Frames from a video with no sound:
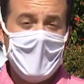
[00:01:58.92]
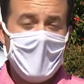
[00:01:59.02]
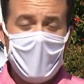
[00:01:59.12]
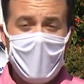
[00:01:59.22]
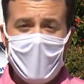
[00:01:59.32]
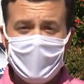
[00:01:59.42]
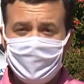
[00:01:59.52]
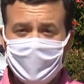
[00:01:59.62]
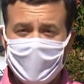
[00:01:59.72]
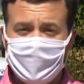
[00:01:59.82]
And,
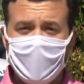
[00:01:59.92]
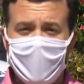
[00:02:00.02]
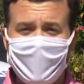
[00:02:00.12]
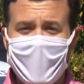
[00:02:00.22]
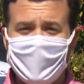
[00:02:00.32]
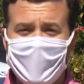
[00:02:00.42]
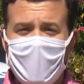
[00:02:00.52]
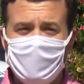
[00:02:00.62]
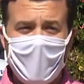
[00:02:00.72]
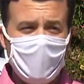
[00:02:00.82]
just during that
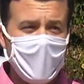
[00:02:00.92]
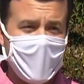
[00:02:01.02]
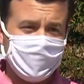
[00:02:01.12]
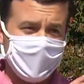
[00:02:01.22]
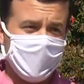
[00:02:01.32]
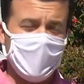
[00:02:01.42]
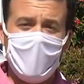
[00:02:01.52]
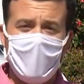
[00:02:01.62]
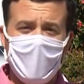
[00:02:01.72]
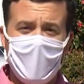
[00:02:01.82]
soundbite, we actually
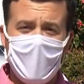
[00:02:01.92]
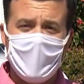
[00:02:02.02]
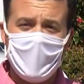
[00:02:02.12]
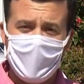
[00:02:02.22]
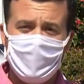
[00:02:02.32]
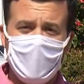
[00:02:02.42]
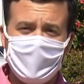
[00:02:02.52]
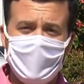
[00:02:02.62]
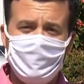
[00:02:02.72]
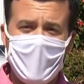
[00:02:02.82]
saw uh, another
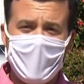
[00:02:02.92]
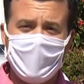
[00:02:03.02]
person being